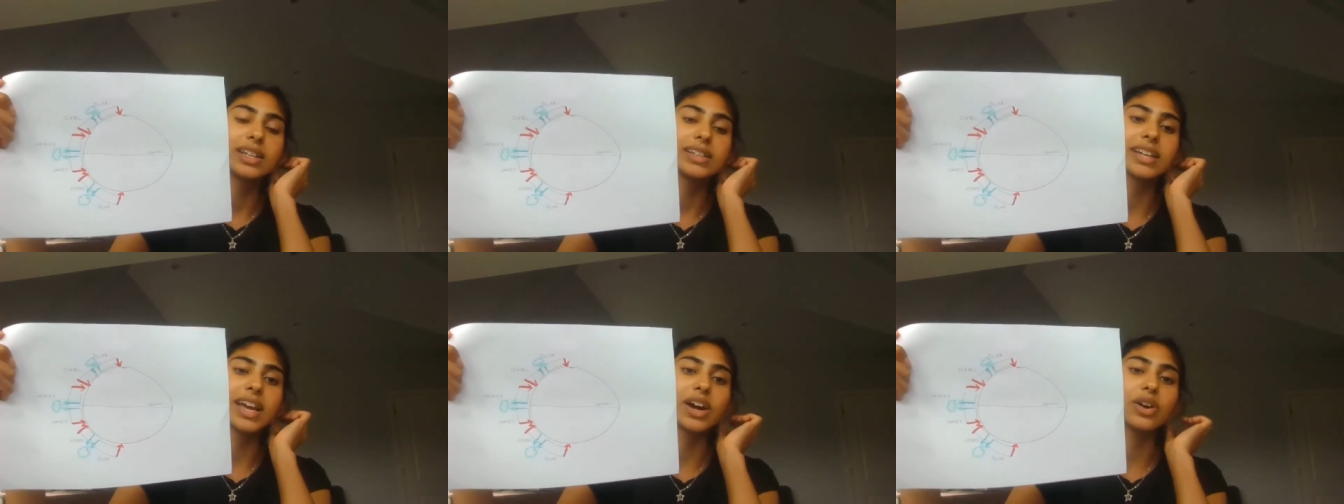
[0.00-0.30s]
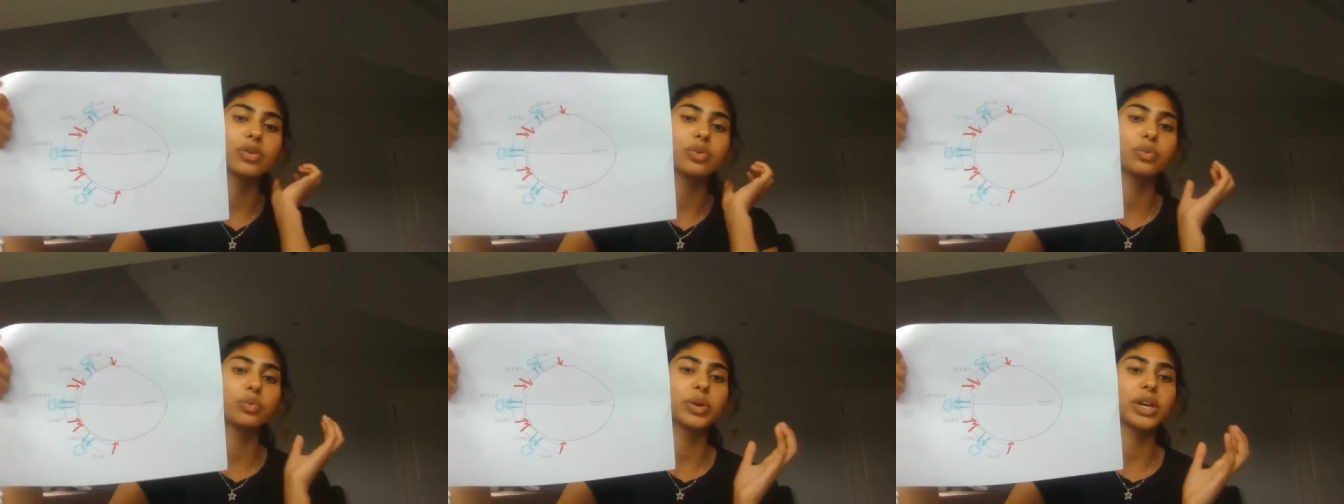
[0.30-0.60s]

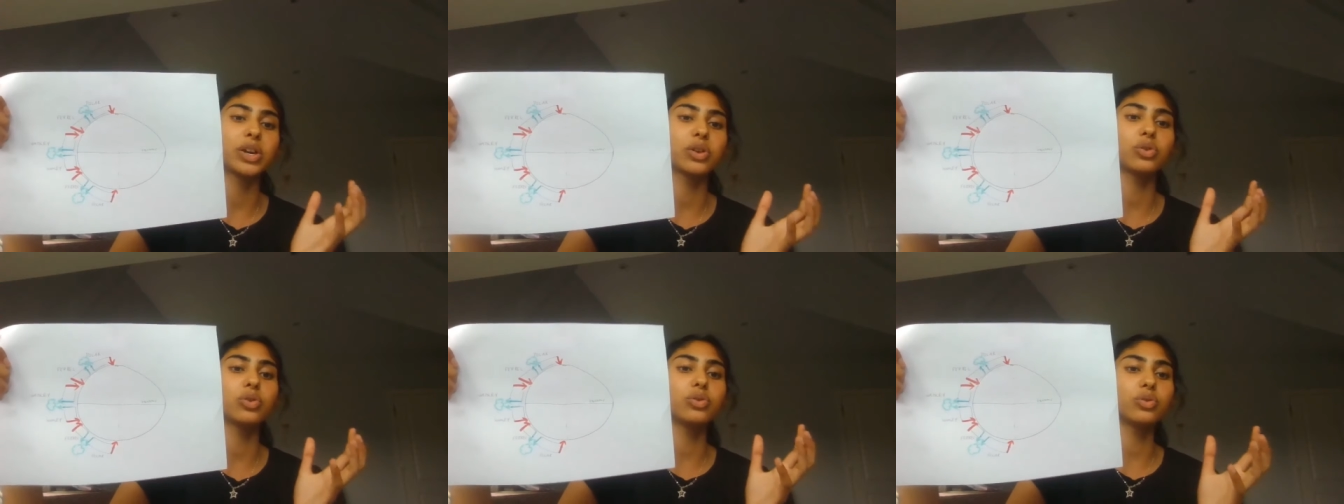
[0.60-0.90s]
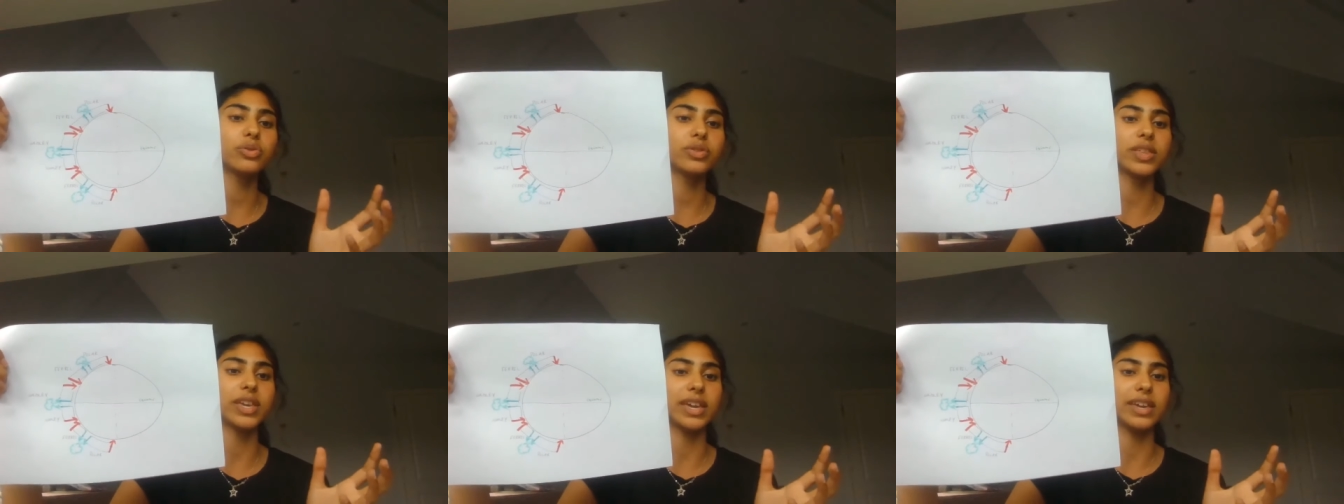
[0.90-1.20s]
Now, we
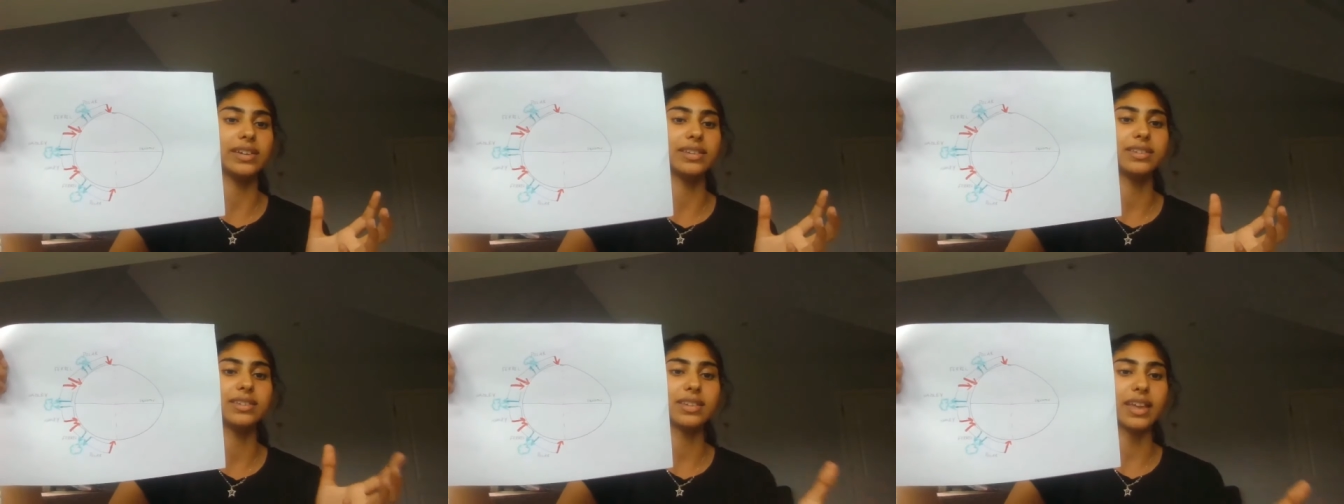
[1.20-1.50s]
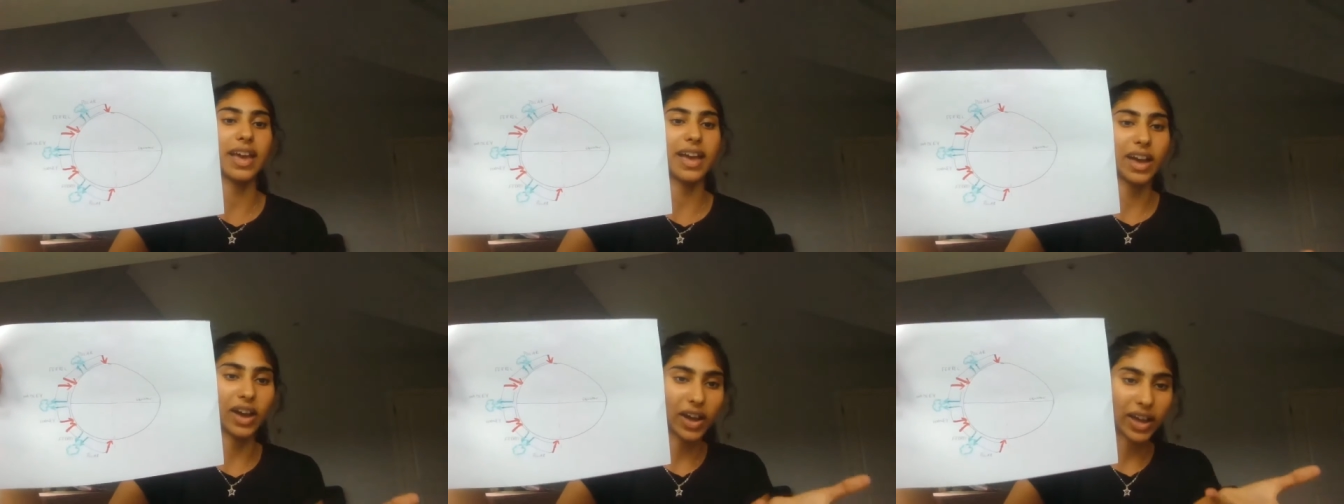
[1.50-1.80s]
call this
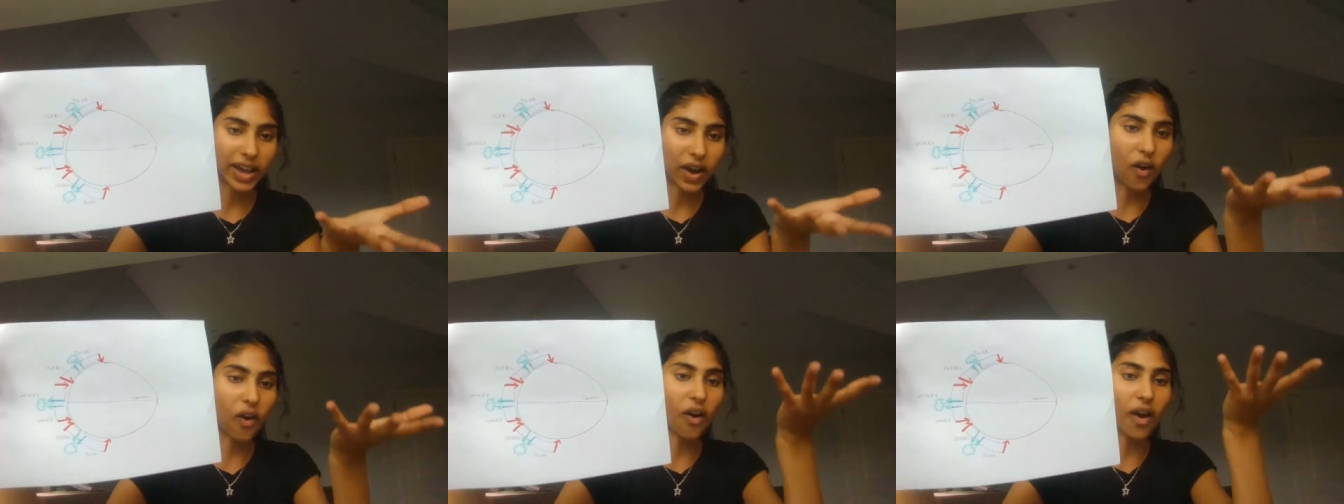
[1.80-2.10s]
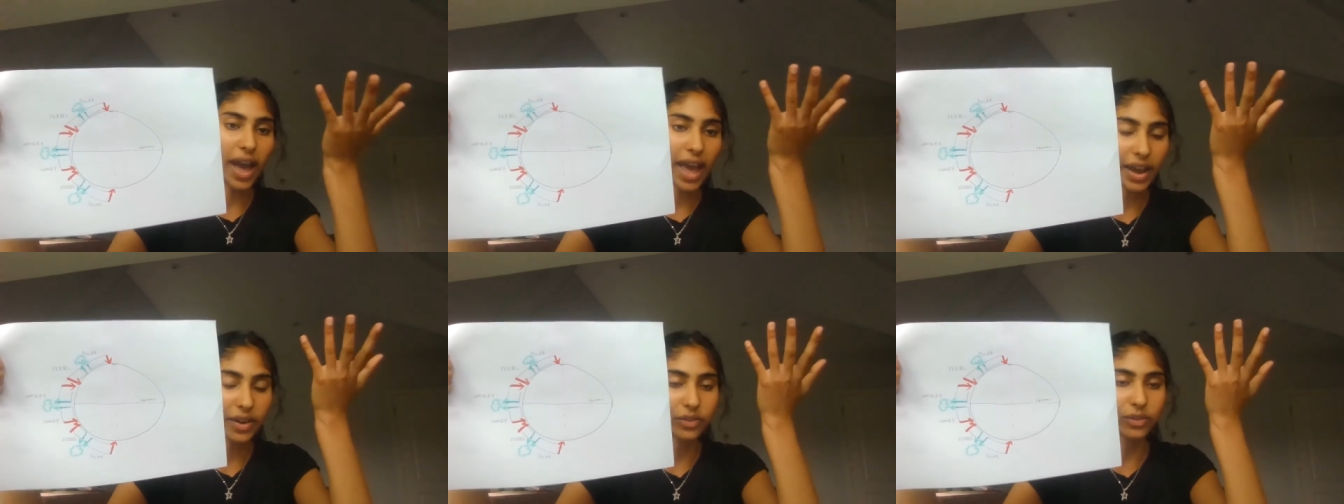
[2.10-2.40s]

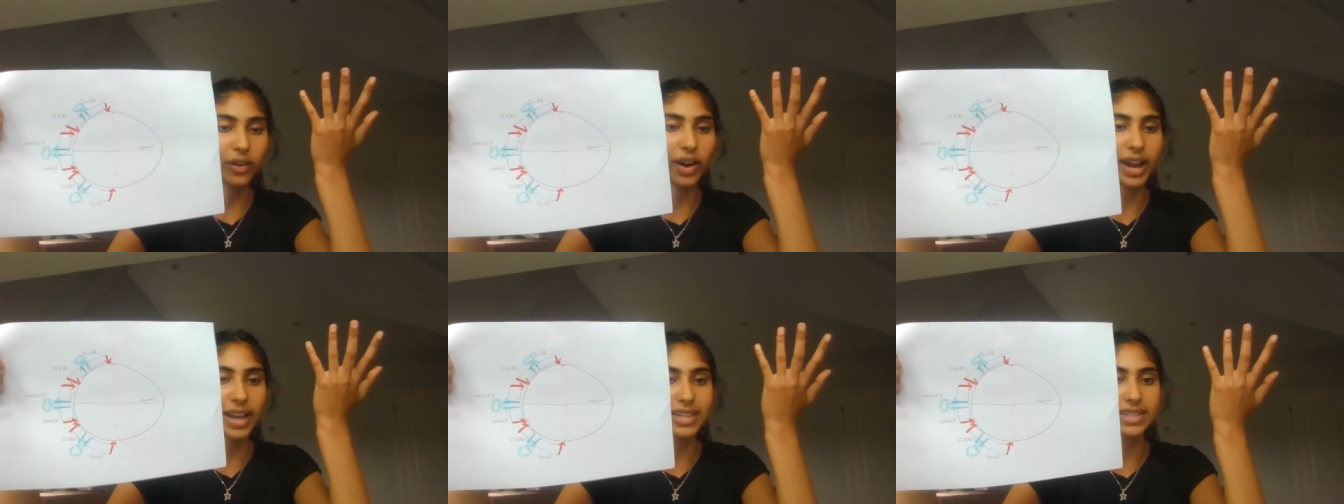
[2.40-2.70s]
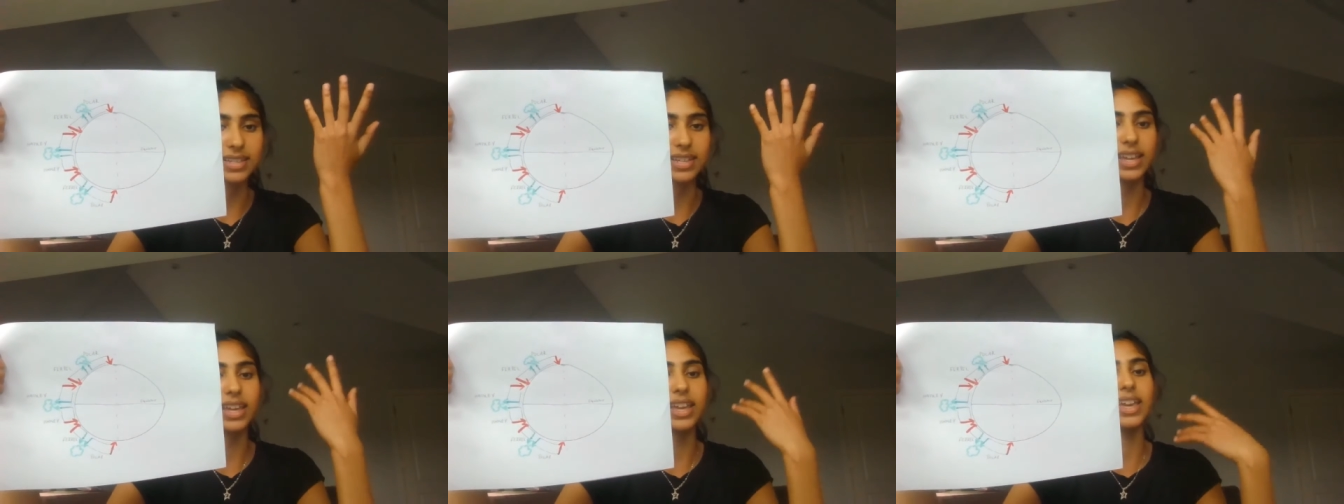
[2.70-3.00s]
hot air
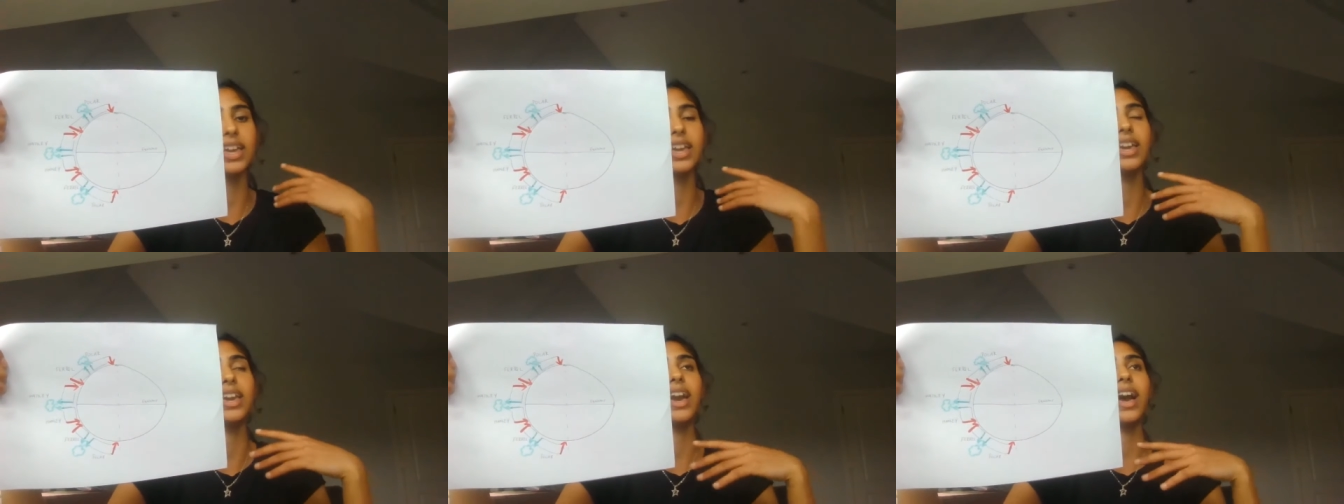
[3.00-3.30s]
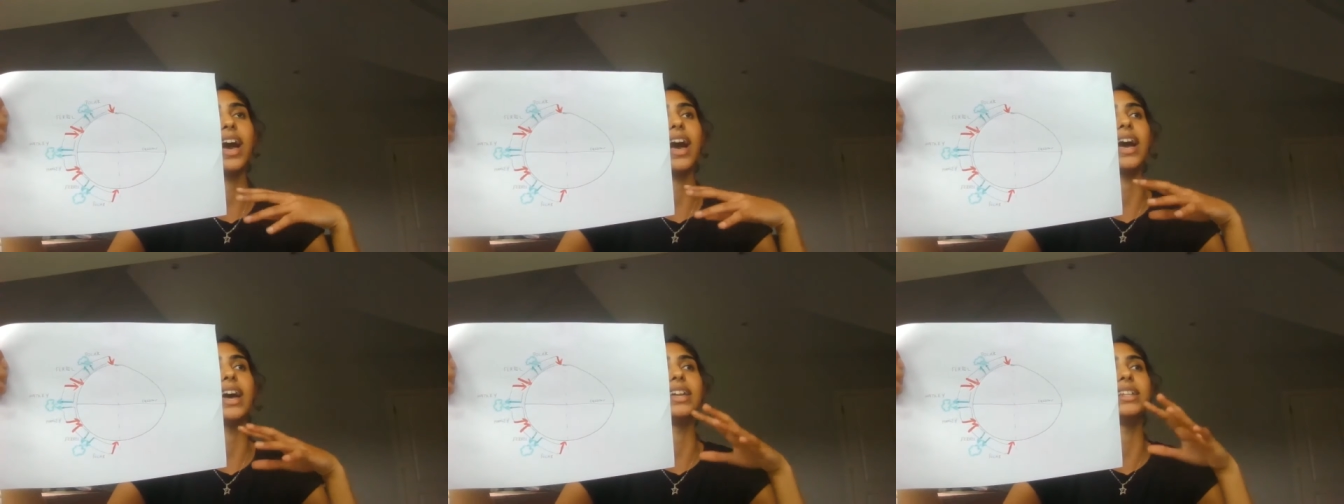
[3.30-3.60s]
rising
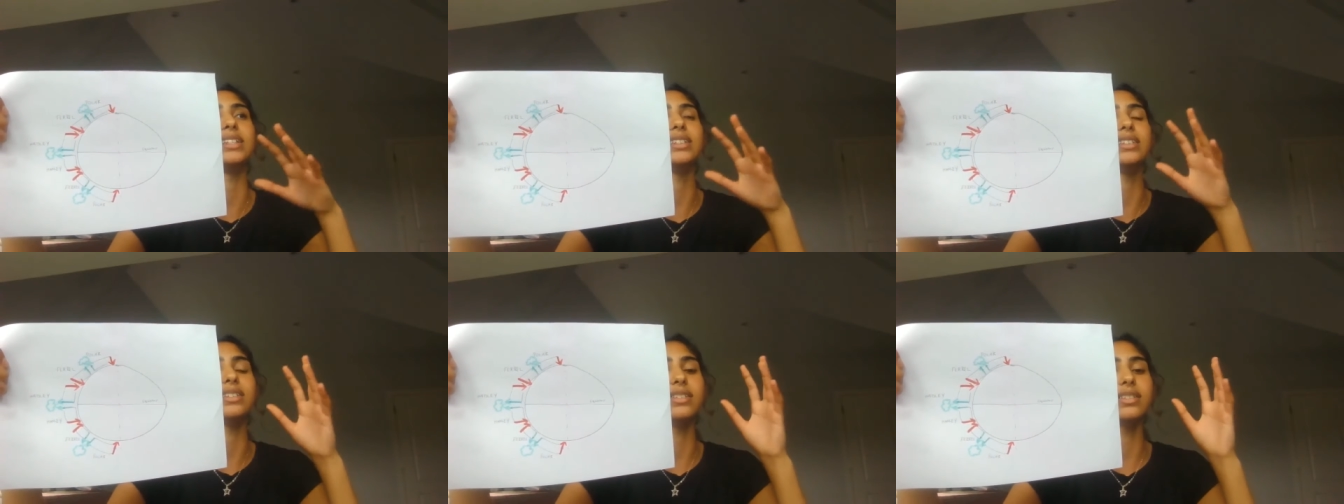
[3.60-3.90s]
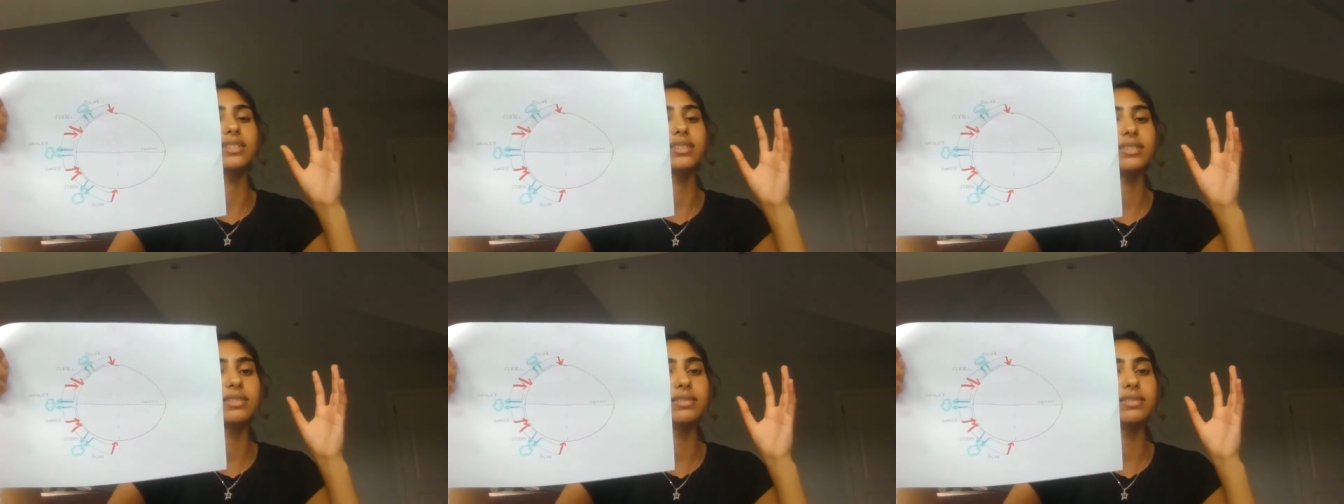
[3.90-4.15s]
and